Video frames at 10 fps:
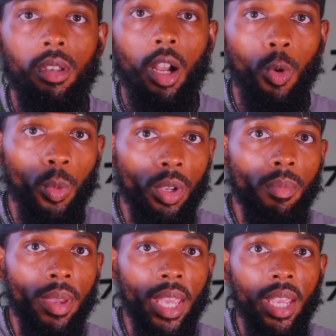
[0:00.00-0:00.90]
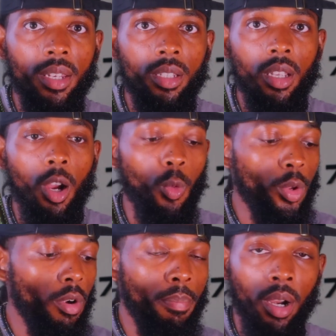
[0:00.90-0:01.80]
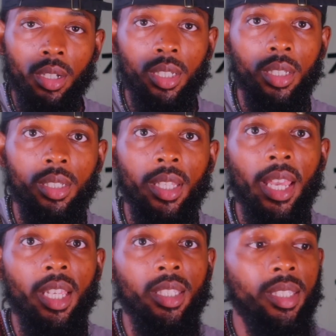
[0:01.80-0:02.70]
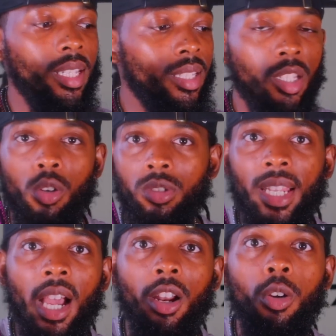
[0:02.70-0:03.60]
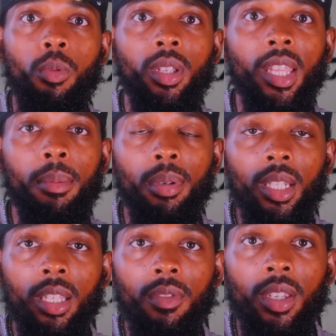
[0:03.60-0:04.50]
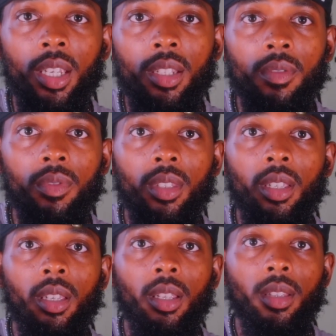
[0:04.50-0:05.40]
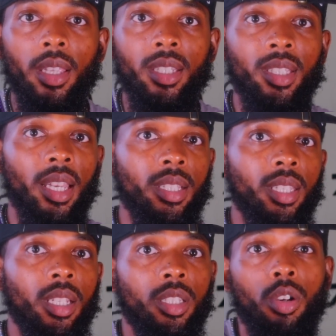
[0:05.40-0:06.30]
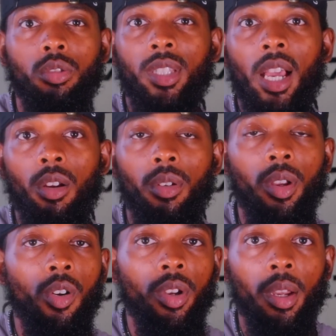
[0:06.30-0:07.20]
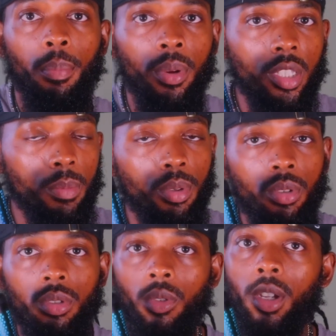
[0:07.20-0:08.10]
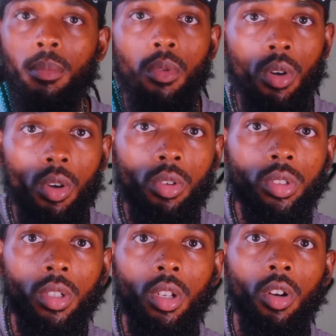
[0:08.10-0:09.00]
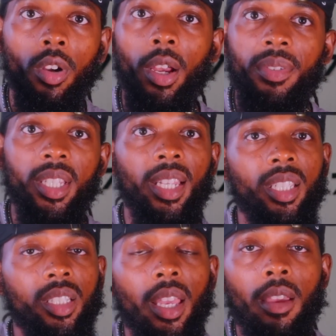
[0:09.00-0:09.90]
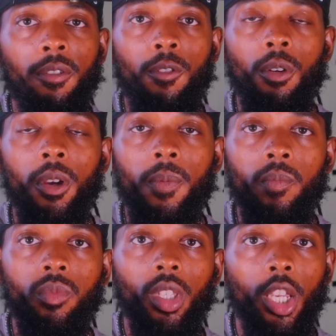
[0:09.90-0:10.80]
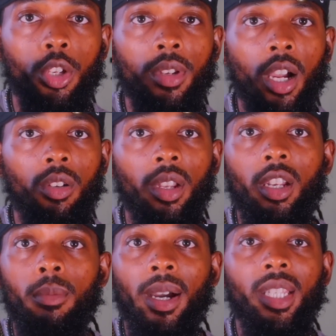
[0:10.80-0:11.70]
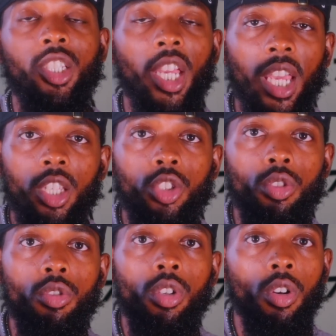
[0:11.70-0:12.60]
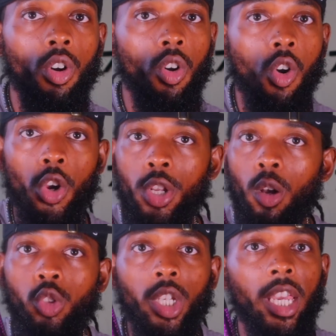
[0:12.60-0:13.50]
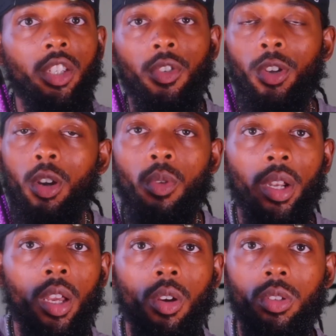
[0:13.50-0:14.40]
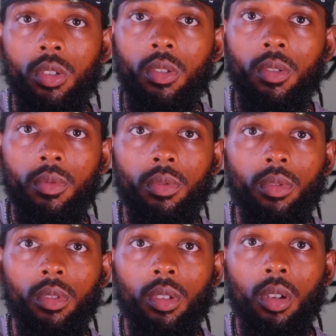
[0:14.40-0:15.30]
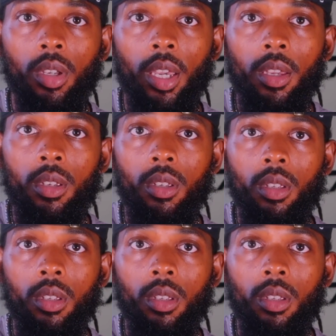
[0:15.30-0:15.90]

A real man, a real person stands 10 toes down on what they believe in. They stand 10 toes down on, on their principles, on their morals, on everything they stand for. And you're not going to let nobody change you or you don't change for no one else. Okay?